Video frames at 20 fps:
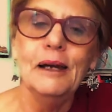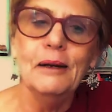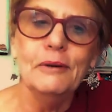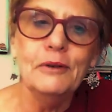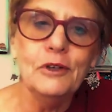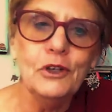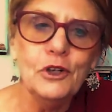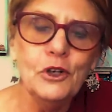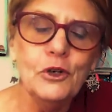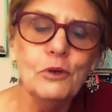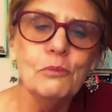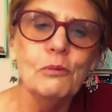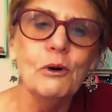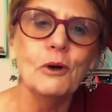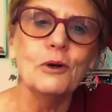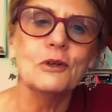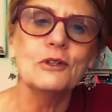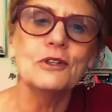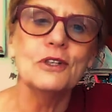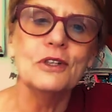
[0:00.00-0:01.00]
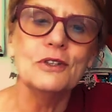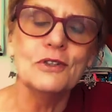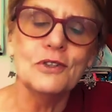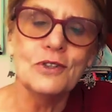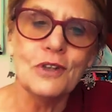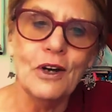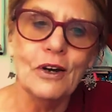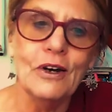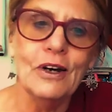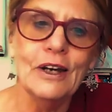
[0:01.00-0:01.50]
new box
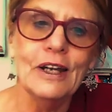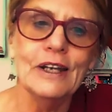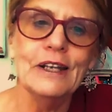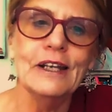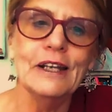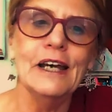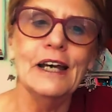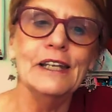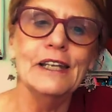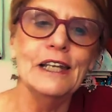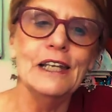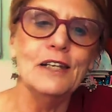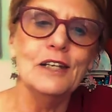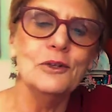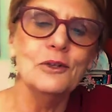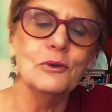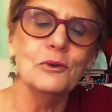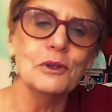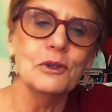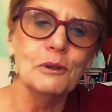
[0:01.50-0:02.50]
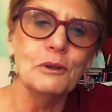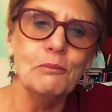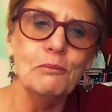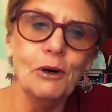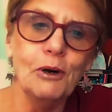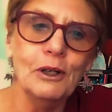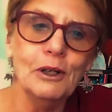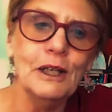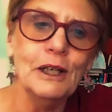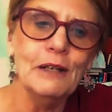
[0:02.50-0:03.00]
inside and then took the
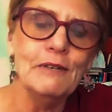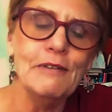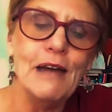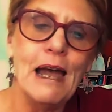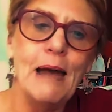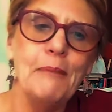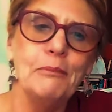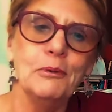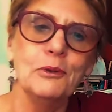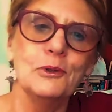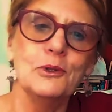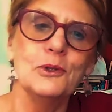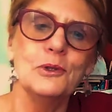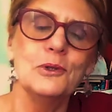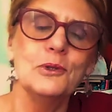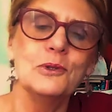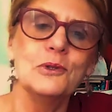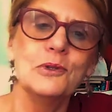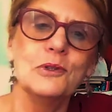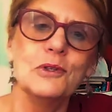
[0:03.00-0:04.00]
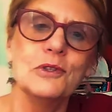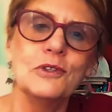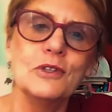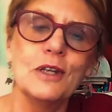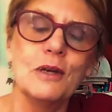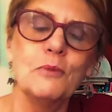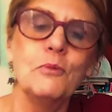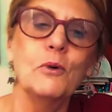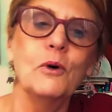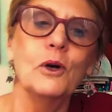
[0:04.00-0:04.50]
bottle of apple juice and
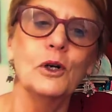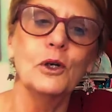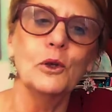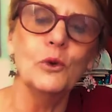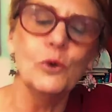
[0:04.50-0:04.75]
said what